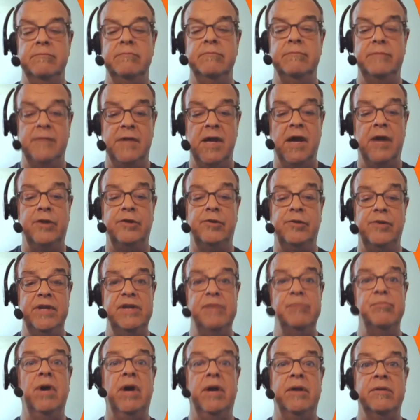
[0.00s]
not
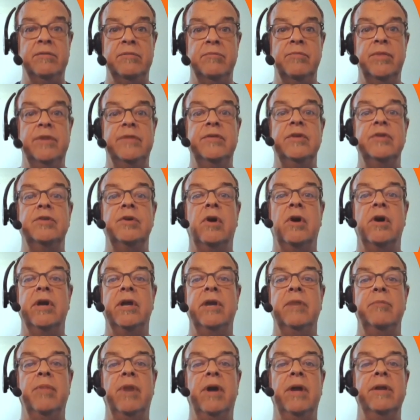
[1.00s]
green button, but the
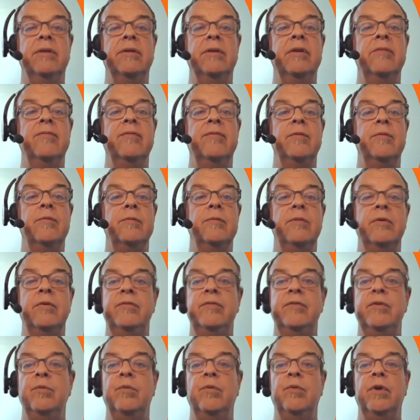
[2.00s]
target button,
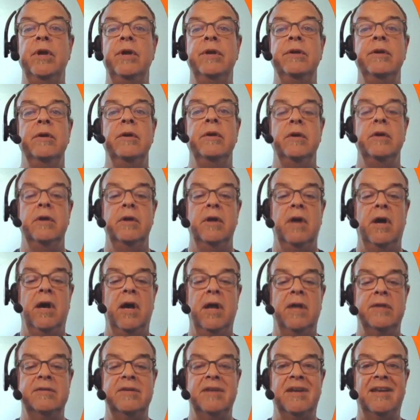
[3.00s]
if you would,
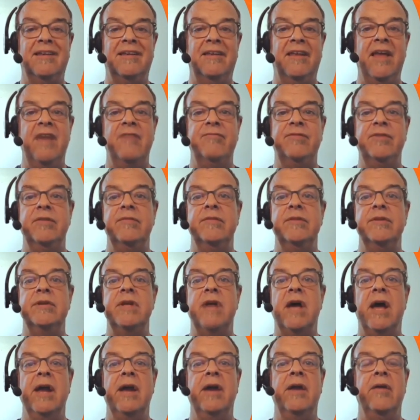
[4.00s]
to the left of the
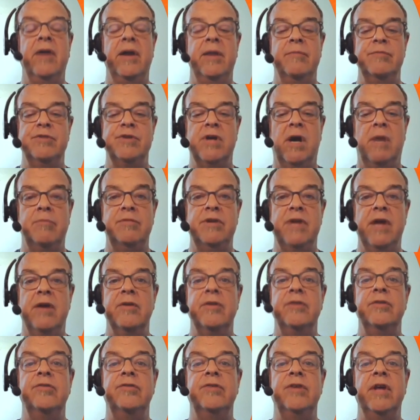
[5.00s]
diagram drop
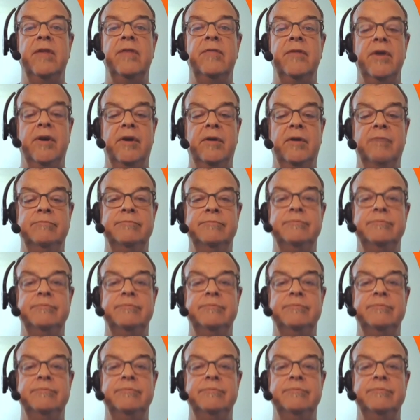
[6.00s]
down is set there.